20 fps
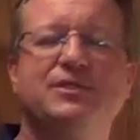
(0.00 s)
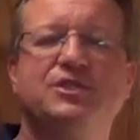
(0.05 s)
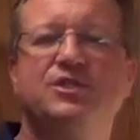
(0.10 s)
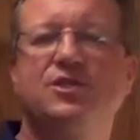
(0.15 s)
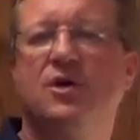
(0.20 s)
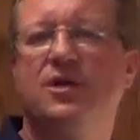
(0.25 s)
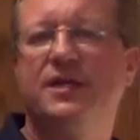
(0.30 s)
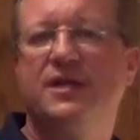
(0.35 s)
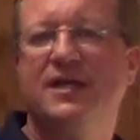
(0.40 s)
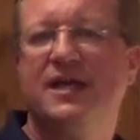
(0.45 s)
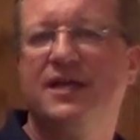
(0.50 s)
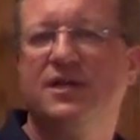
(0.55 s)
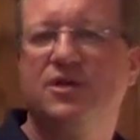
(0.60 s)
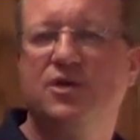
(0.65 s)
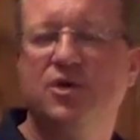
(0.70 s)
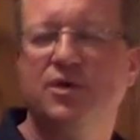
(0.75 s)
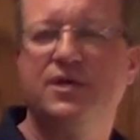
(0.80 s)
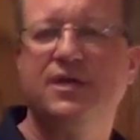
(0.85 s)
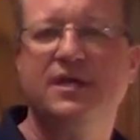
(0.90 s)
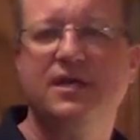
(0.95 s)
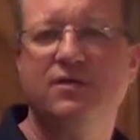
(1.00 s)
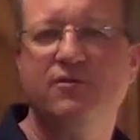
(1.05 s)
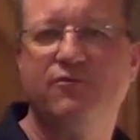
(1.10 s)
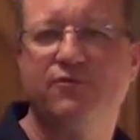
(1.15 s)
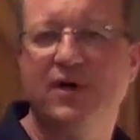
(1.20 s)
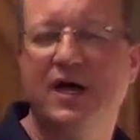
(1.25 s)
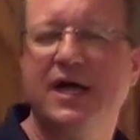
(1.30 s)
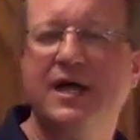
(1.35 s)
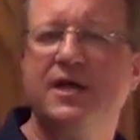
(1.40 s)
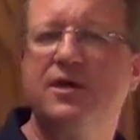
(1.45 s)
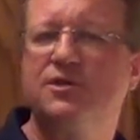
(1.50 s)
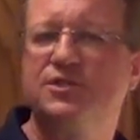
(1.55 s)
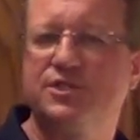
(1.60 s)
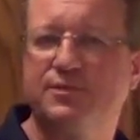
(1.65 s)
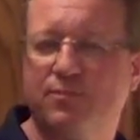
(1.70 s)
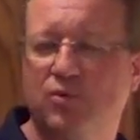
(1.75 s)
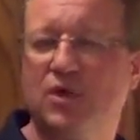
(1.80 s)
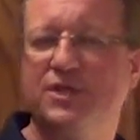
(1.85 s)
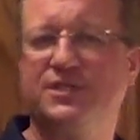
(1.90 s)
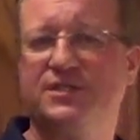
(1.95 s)
installing a cooking fire
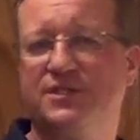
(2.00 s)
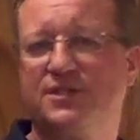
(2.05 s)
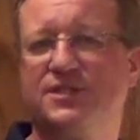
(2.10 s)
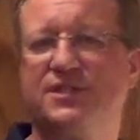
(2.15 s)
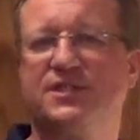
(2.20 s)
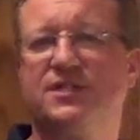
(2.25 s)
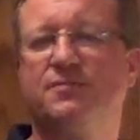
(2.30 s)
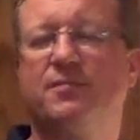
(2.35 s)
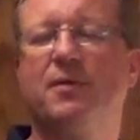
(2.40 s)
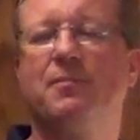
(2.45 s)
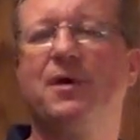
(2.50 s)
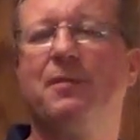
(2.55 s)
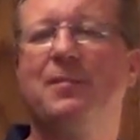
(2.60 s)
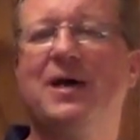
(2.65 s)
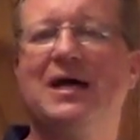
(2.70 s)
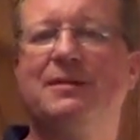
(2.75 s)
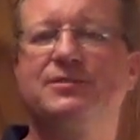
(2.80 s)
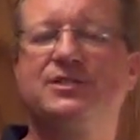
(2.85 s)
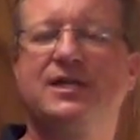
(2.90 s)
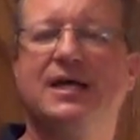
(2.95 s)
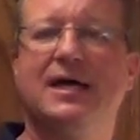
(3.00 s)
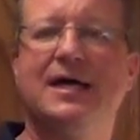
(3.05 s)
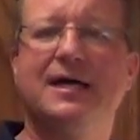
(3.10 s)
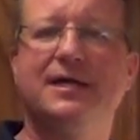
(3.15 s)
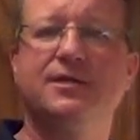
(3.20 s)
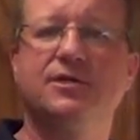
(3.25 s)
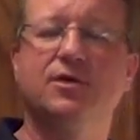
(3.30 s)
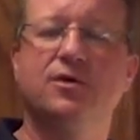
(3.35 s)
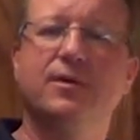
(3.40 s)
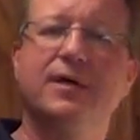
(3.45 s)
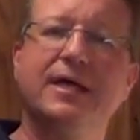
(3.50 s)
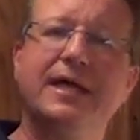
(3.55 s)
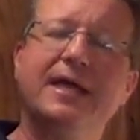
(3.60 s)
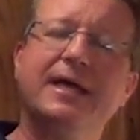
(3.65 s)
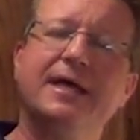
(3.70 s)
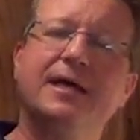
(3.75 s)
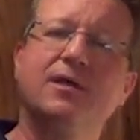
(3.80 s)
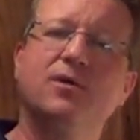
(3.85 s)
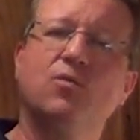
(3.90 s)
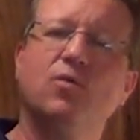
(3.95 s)
suppressant system at my mom's condo
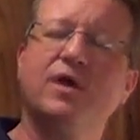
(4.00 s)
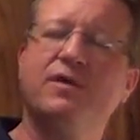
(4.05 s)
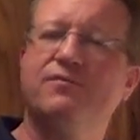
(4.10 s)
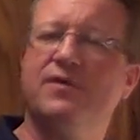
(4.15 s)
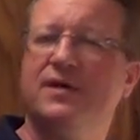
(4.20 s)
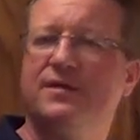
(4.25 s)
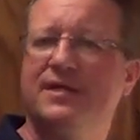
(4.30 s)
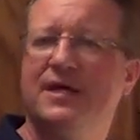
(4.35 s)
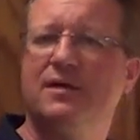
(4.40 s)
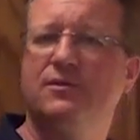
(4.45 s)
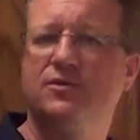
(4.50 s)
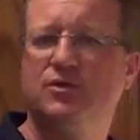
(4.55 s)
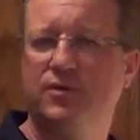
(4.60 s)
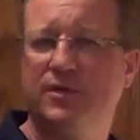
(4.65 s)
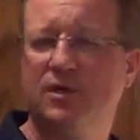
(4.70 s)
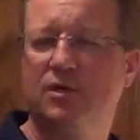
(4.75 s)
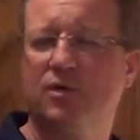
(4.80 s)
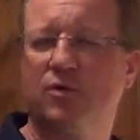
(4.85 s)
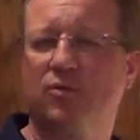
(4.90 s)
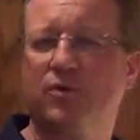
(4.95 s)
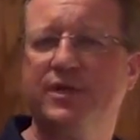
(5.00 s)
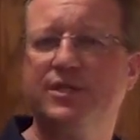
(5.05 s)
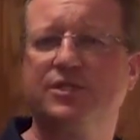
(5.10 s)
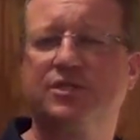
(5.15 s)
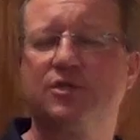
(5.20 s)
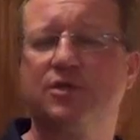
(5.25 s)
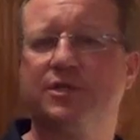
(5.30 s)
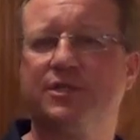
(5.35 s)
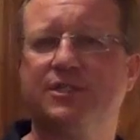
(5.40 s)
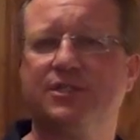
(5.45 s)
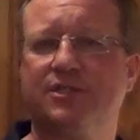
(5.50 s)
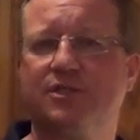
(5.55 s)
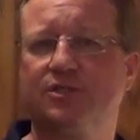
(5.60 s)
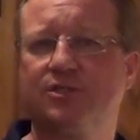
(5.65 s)
and what I found out doing a little research is